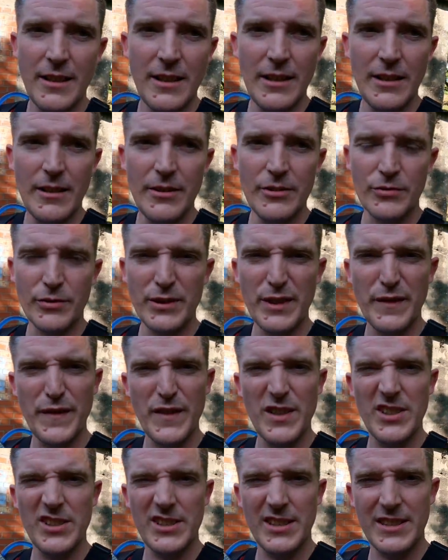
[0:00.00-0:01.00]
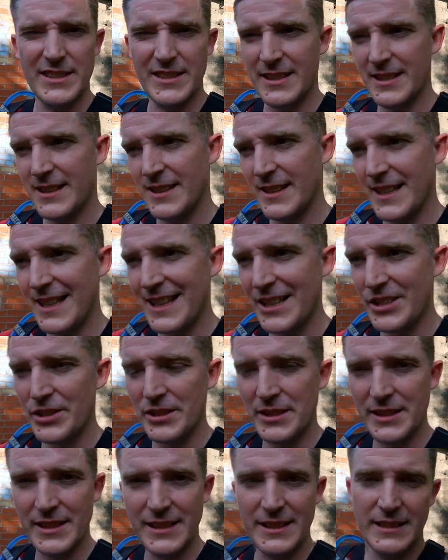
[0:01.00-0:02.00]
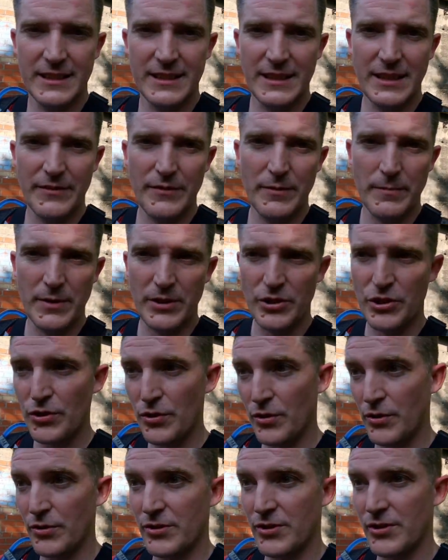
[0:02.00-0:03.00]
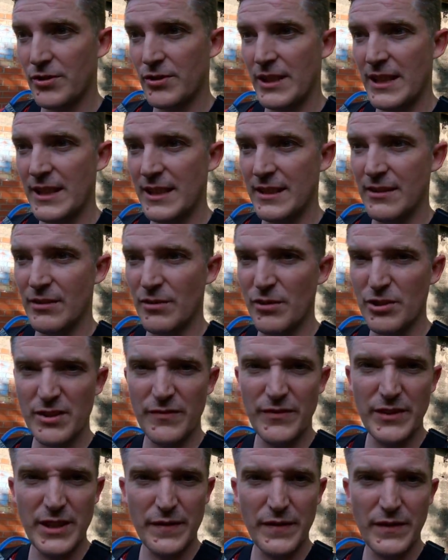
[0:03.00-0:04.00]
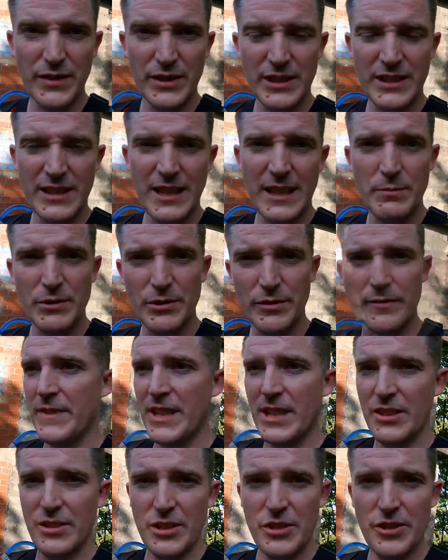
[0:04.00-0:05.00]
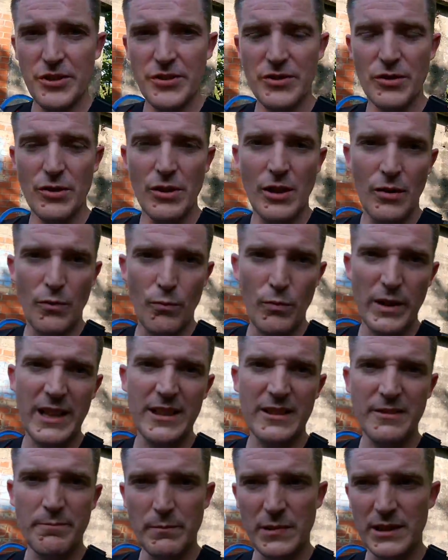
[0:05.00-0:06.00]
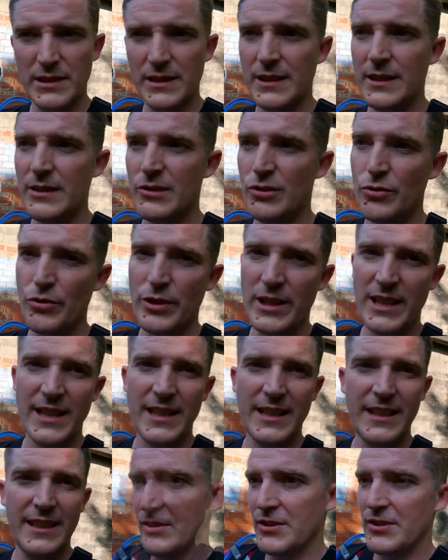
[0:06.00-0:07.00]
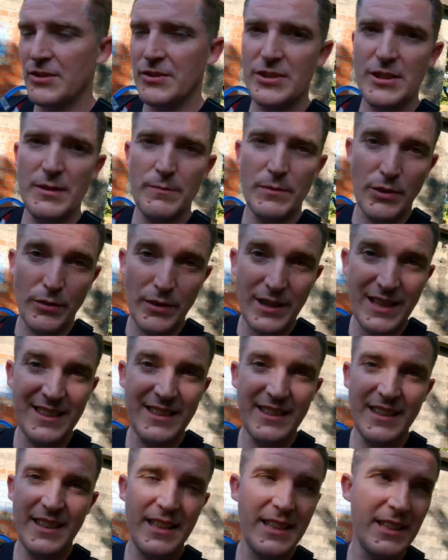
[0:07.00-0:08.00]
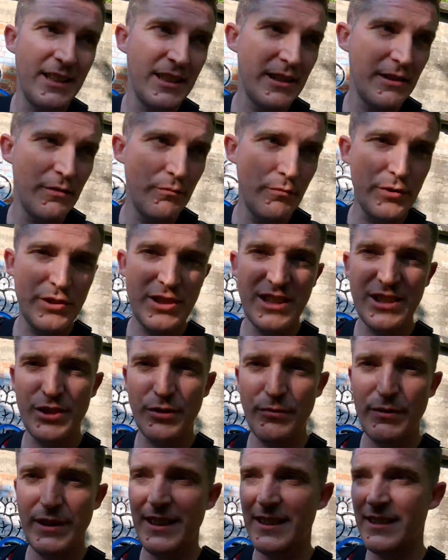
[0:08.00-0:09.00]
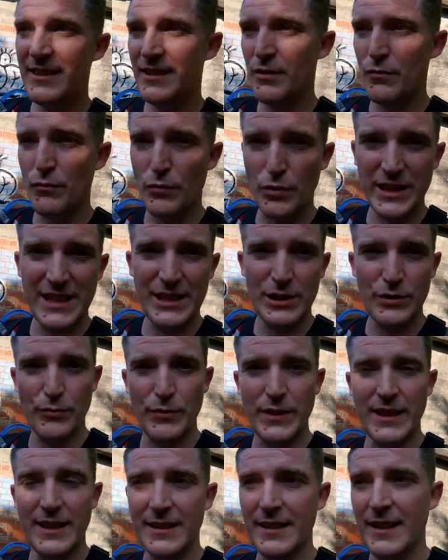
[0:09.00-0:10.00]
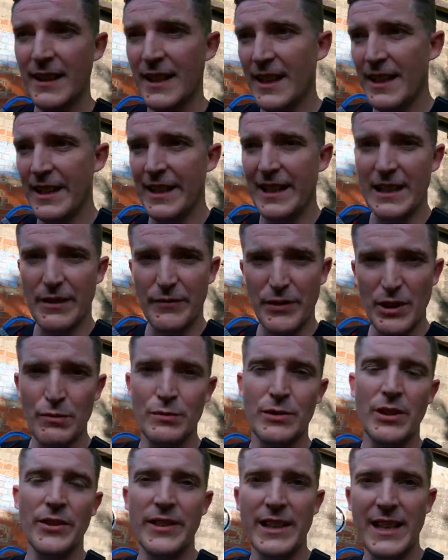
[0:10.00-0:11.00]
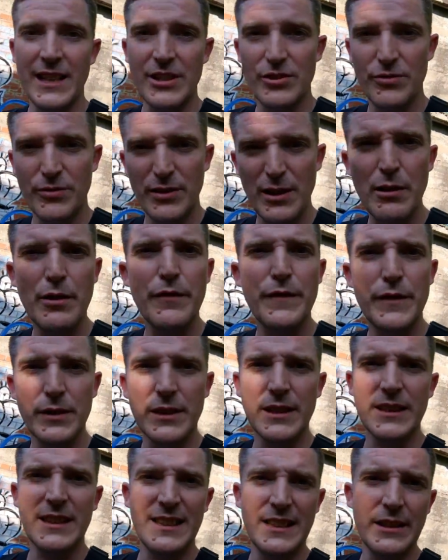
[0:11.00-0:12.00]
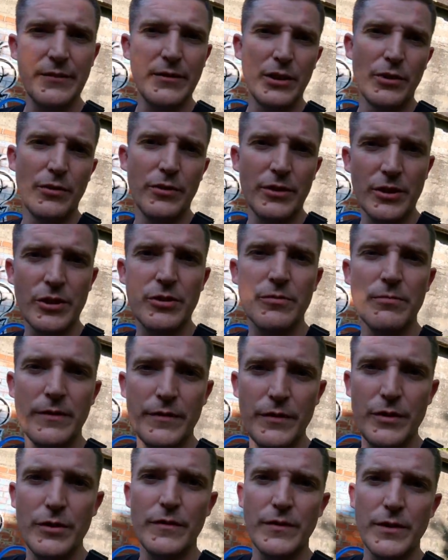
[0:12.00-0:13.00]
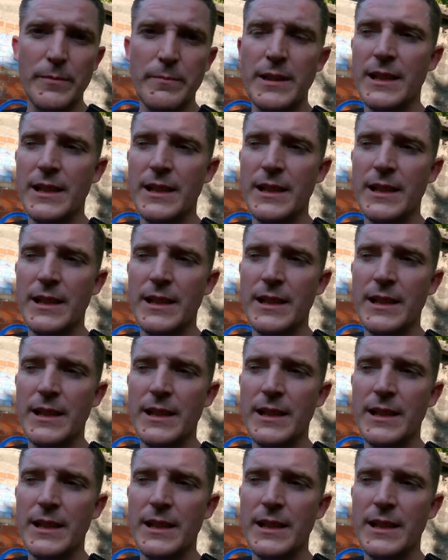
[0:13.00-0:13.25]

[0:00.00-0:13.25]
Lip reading: it was only fair that I actually give them a shot in lots of different types of conditions: wet, muddy, dry, steep terrain, rooty terrain, rocky terrain, and I've now done that, so now I feel I can give an honest review of them,